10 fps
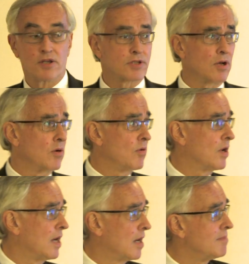
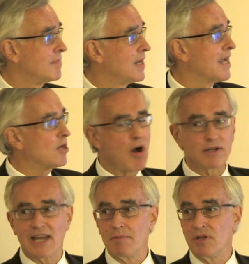So it
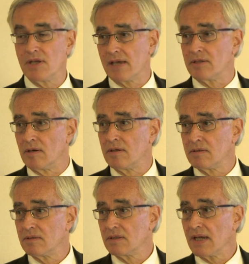all came together,
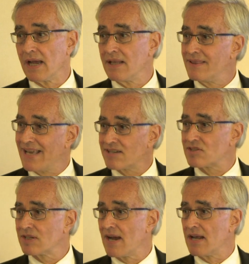and
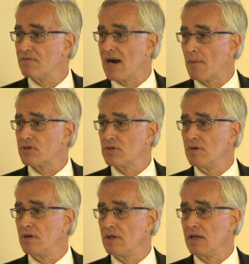that's the kind of
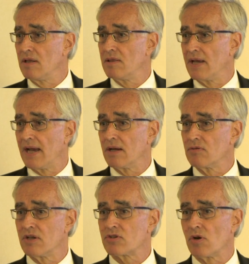opportunity
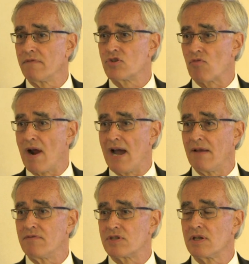that sort of
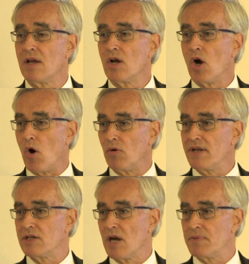drives
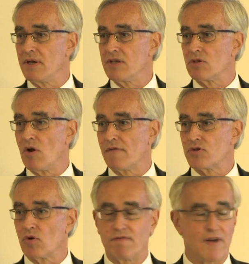holding companies and
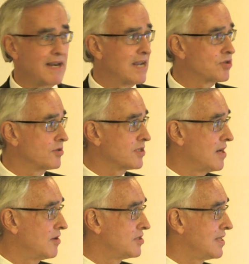offshore financial
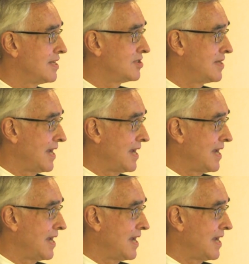centers these